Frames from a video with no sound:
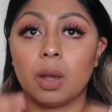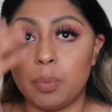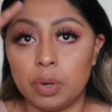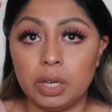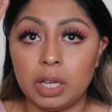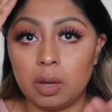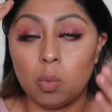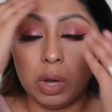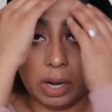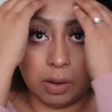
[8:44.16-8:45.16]
putting it,
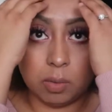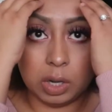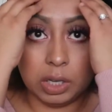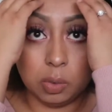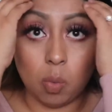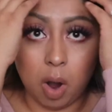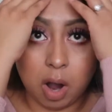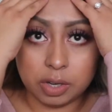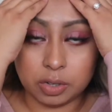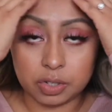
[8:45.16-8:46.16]
what you
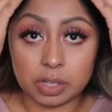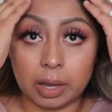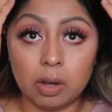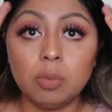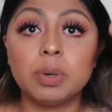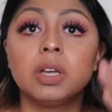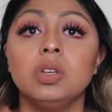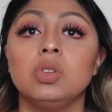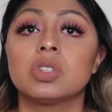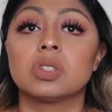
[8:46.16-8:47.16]
want on your scalp,
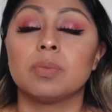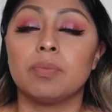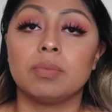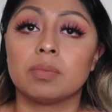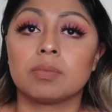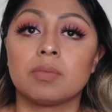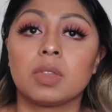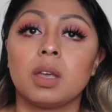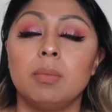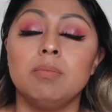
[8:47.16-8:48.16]
you just
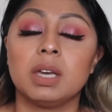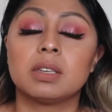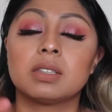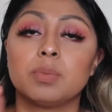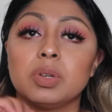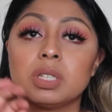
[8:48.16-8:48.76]
mix,